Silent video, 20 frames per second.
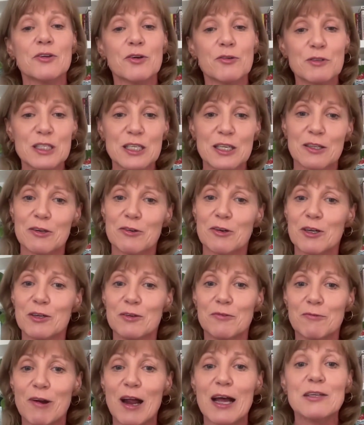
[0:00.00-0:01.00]
And obviously there
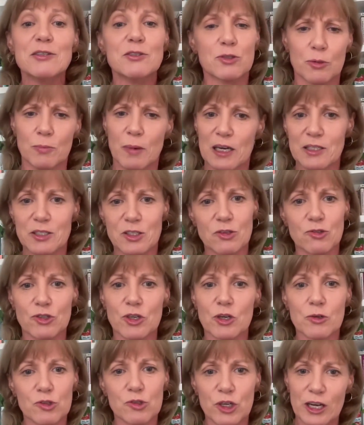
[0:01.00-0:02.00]
aren't randomized control